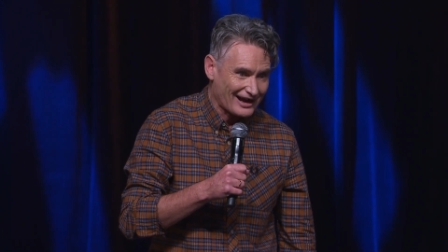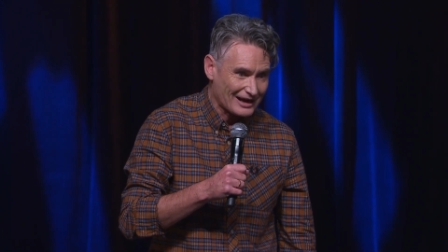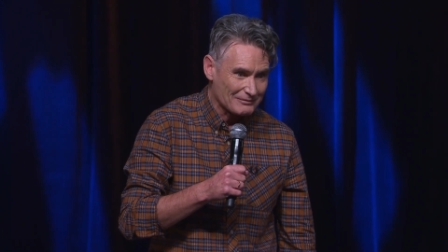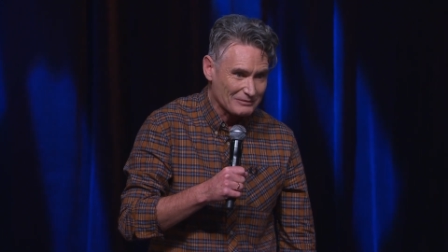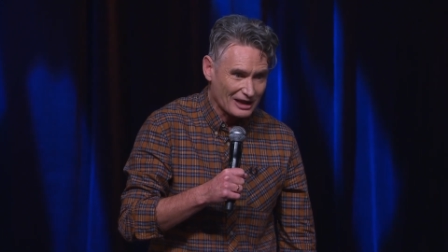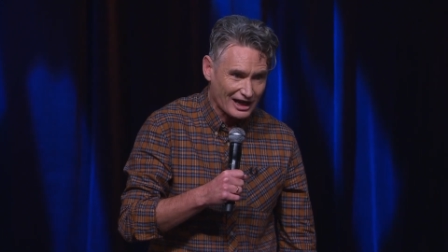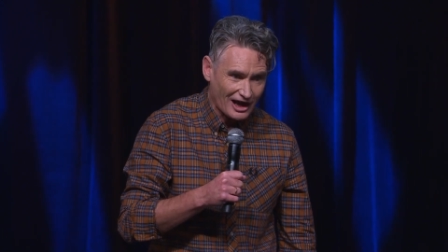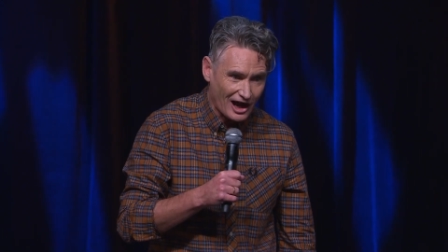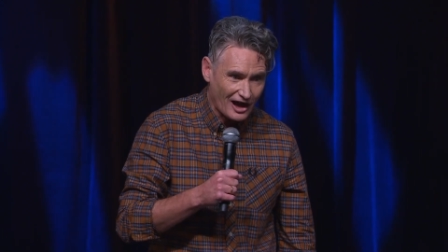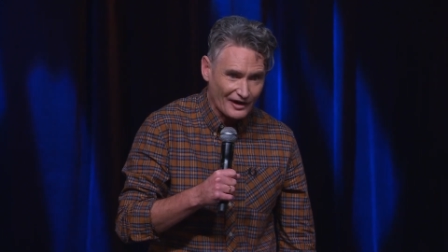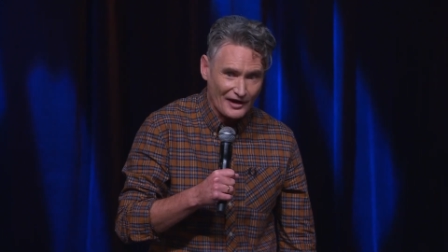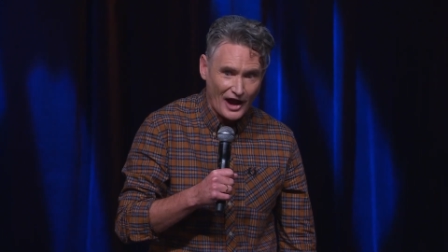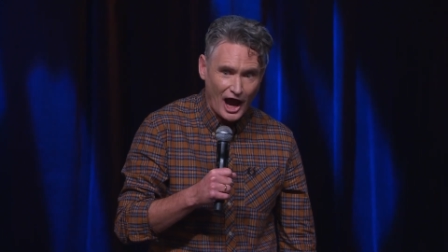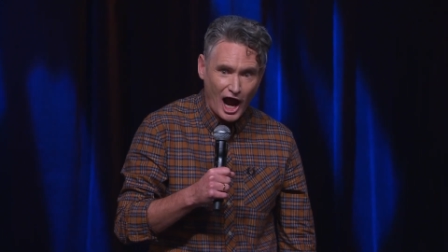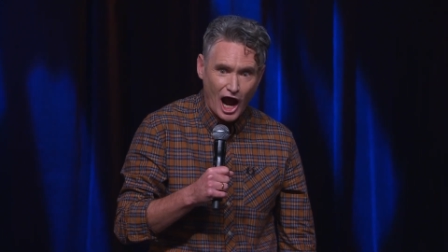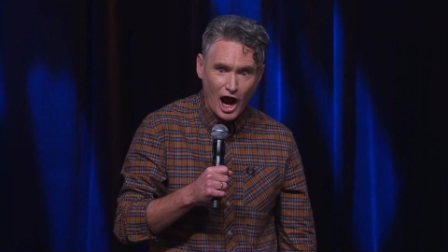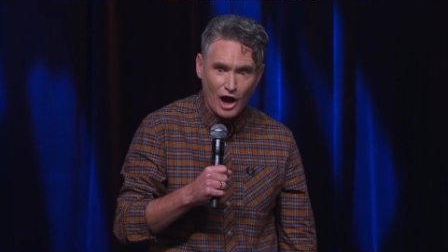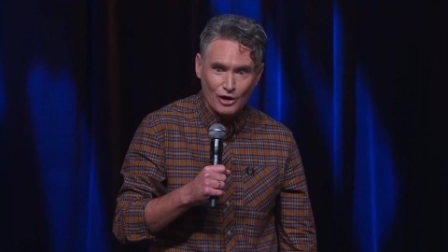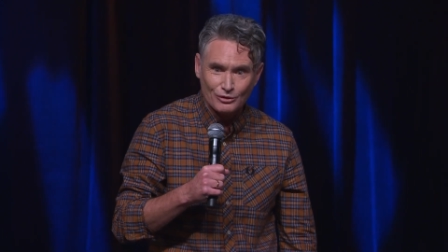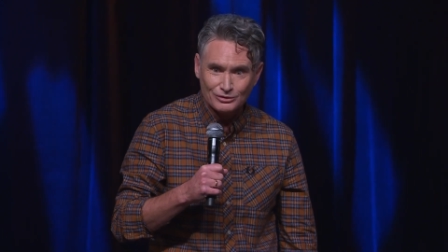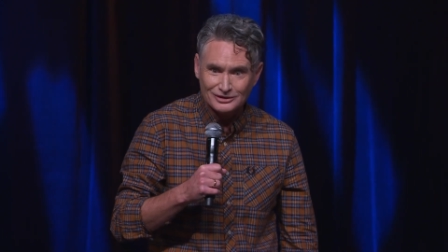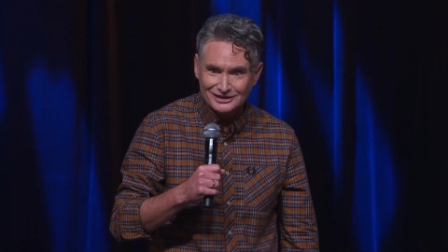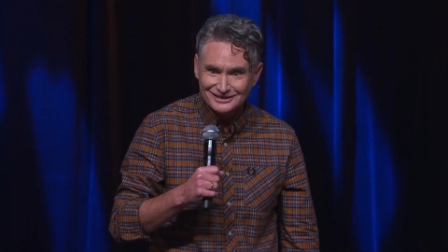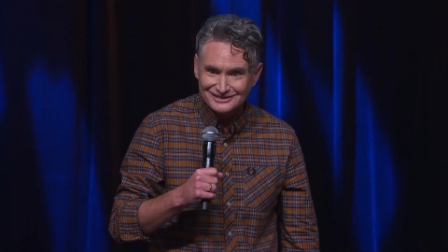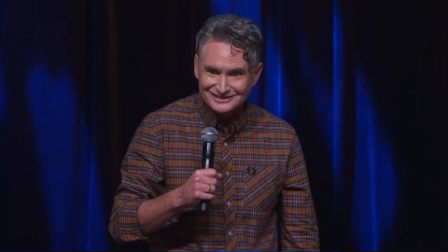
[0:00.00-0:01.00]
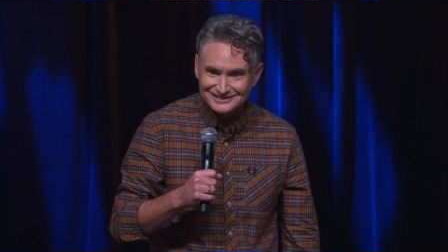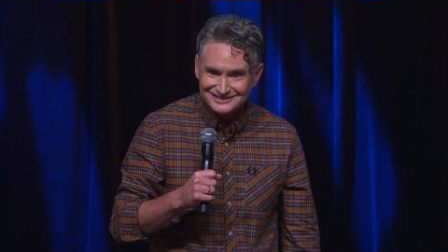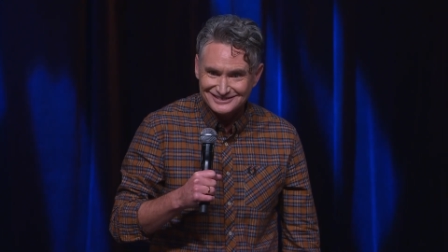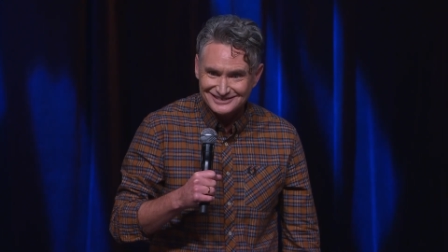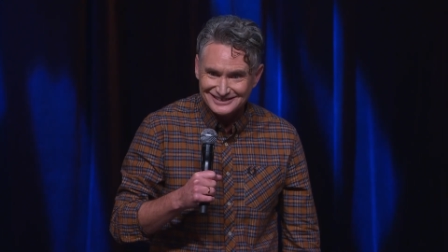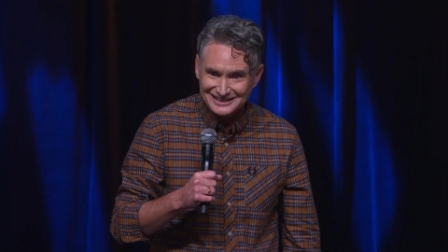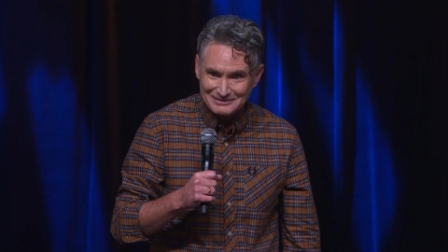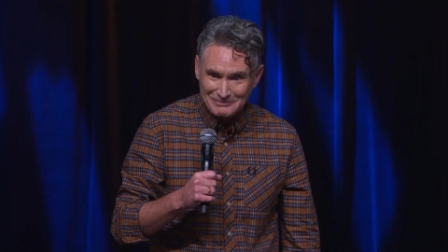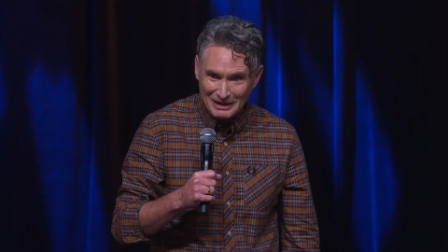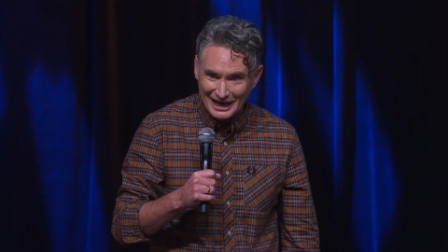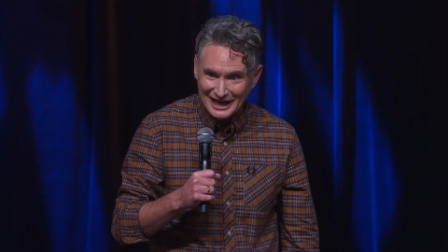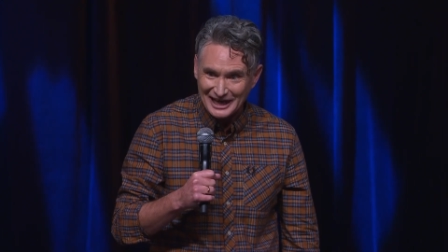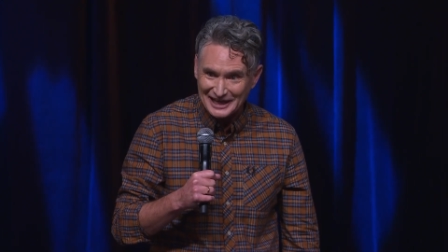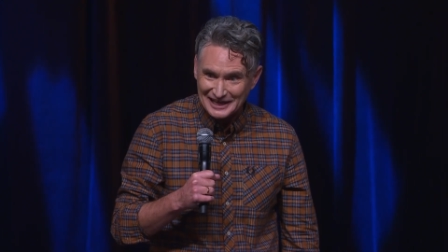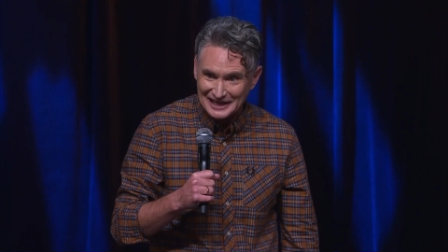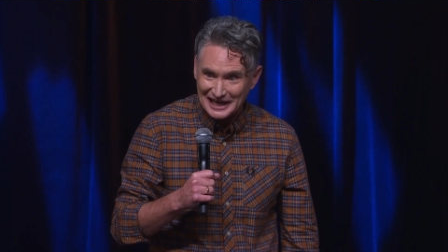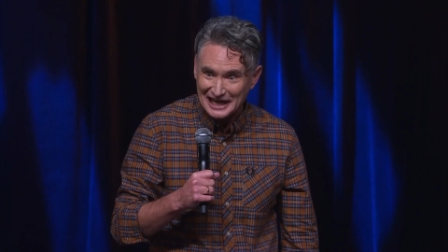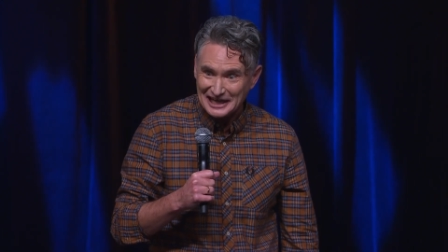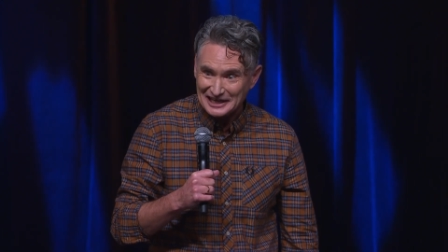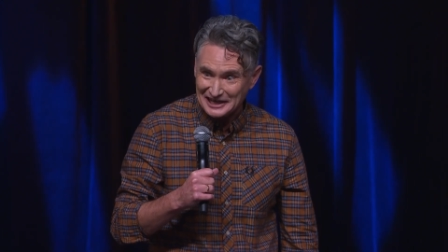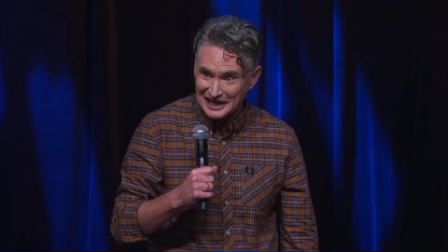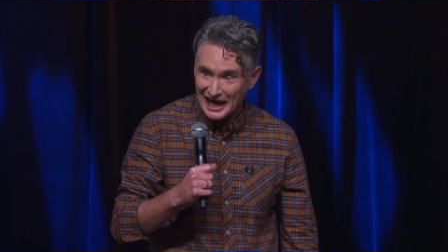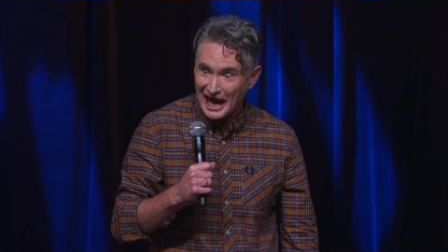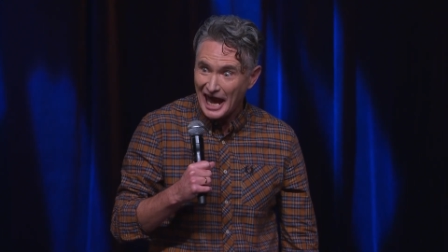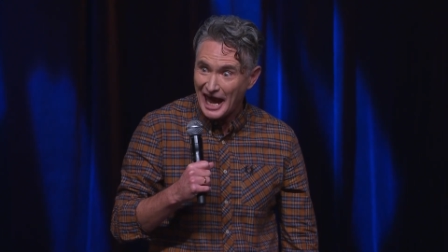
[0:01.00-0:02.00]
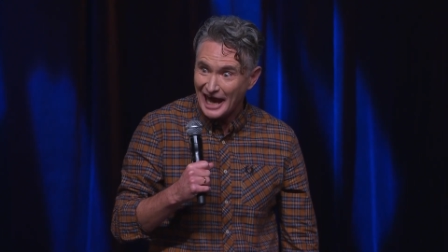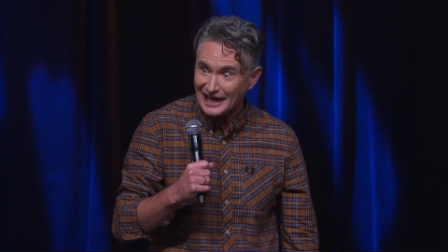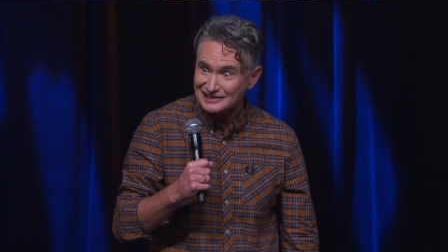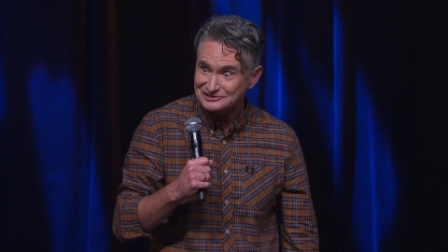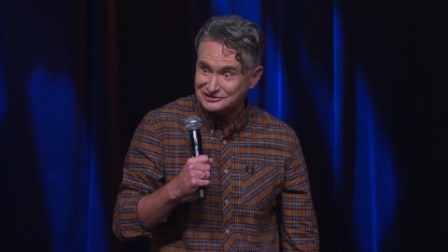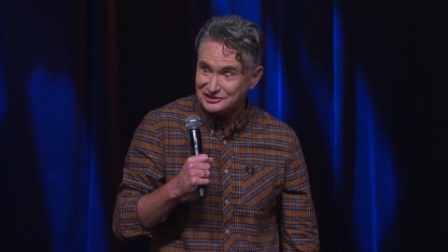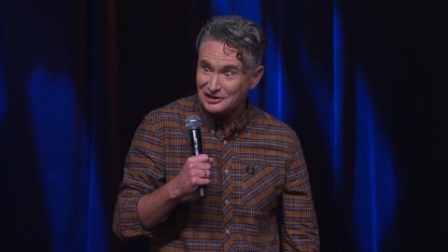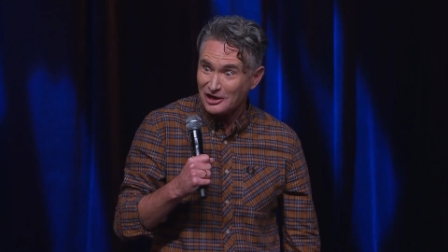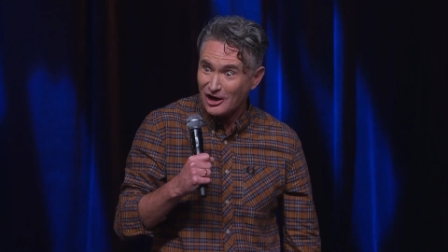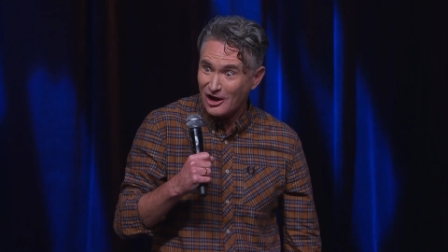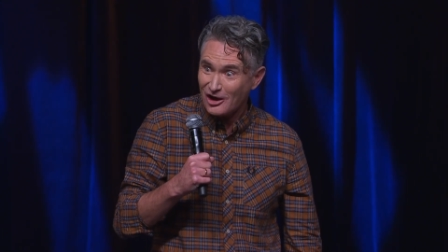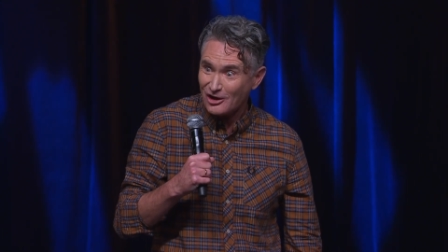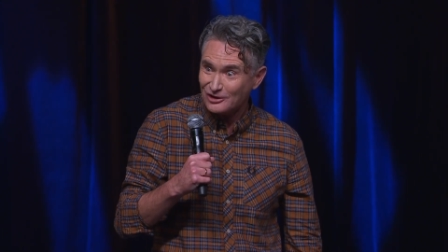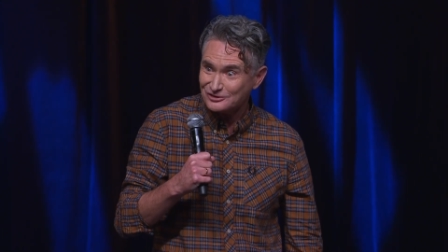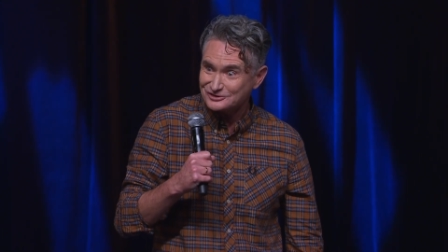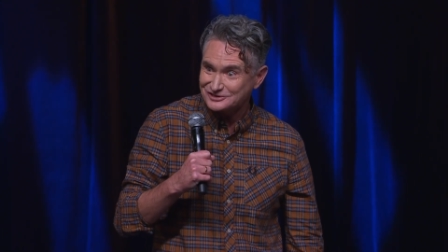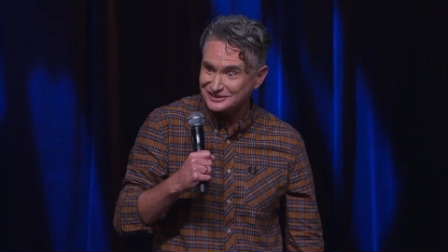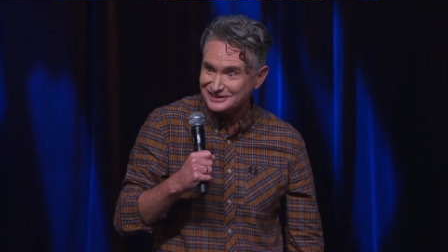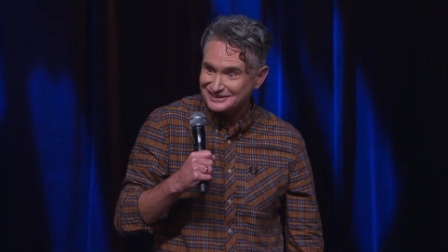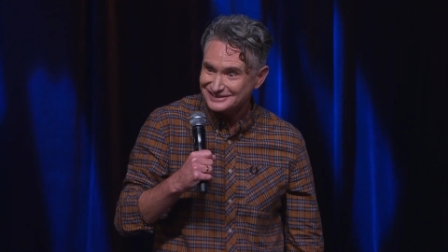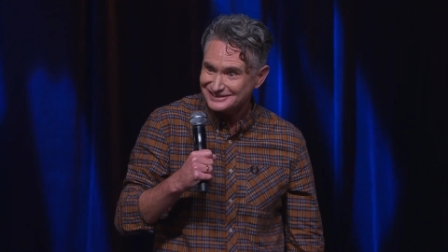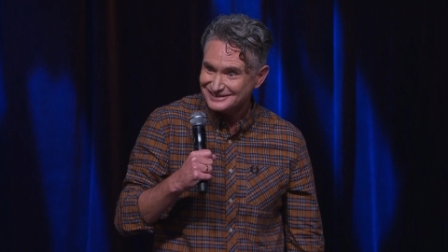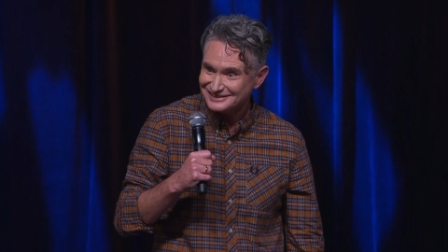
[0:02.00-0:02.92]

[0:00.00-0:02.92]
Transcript: I'm like, oh no, am I going to get cancelled?